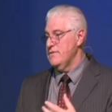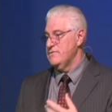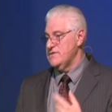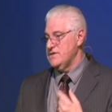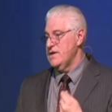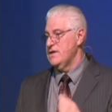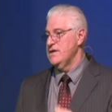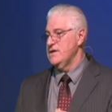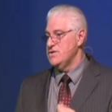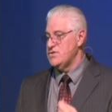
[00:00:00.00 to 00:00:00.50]
of
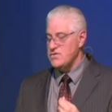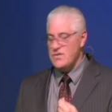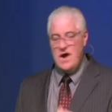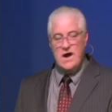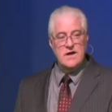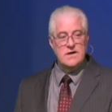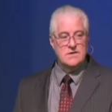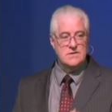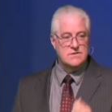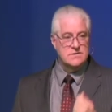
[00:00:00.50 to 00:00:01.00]
sending
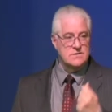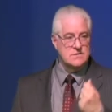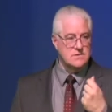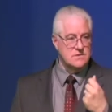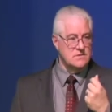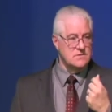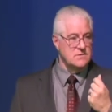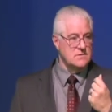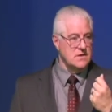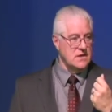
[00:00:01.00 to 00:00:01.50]
trials
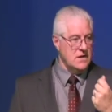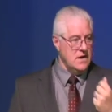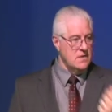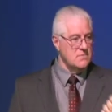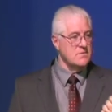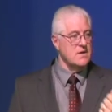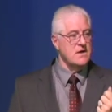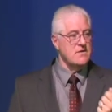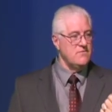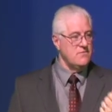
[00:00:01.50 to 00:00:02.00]
that
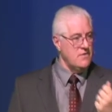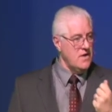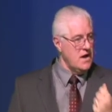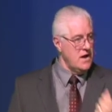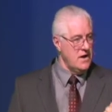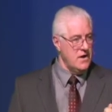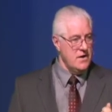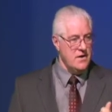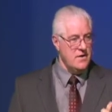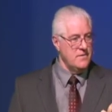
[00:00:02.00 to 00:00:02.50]
come like
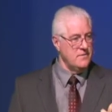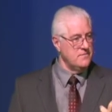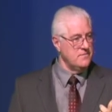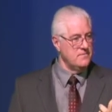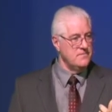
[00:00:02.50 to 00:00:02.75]
fire.